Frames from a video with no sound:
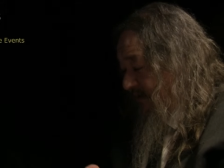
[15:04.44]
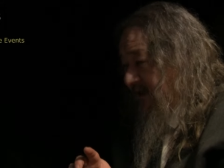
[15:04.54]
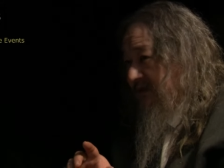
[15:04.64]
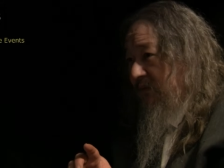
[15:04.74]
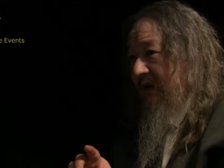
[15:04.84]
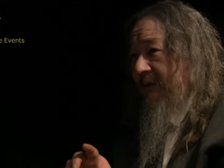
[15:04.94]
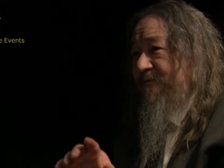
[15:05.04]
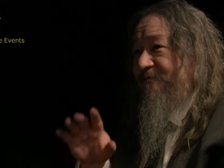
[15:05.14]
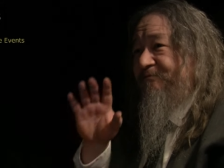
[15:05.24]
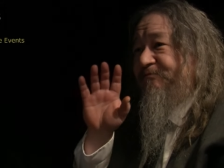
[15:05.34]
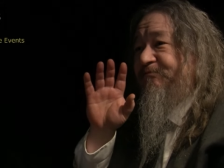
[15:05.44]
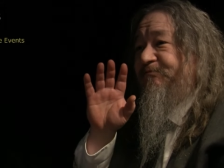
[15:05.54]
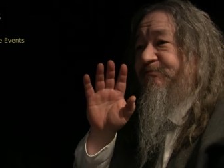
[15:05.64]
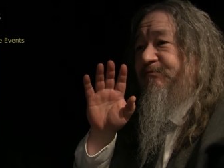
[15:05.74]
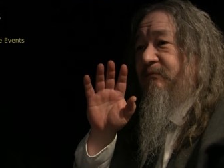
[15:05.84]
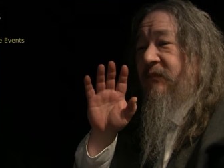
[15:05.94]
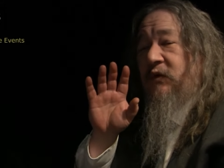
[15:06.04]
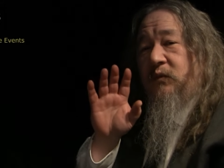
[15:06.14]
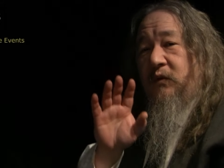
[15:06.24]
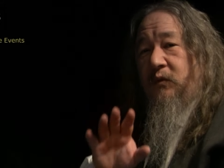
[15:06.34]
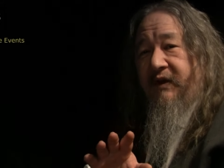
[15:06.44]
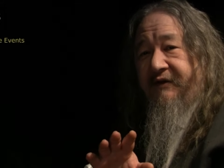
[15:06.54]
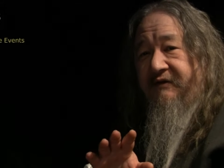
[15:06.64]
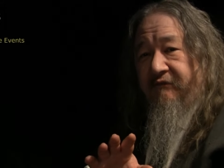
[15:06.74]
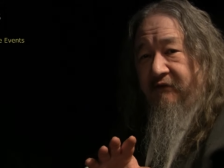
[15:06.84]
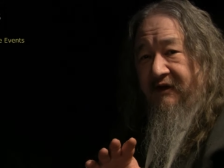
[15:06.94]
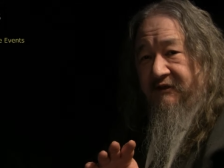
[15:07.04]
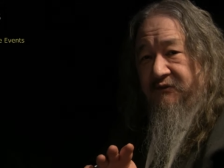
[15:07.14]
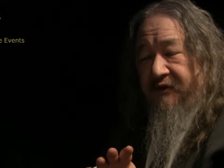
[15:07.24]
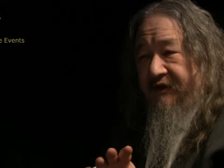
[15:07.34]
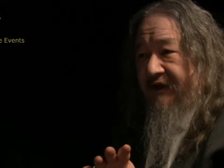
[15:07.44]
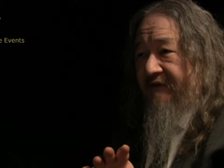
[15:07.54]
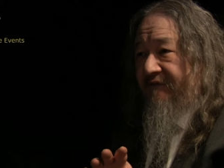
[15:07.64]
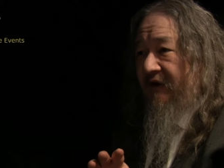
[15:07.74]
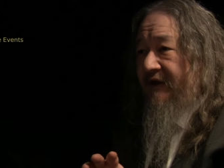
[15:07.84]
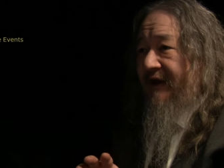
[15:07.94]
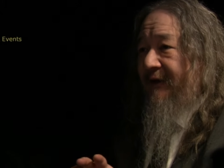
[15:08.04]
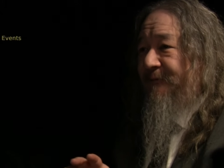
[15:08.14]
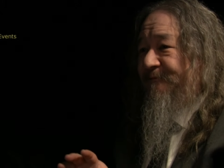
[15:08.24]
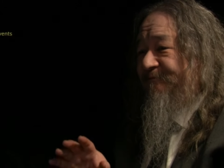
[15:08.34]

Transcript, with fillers: week as well. We'll wait for next week and find out.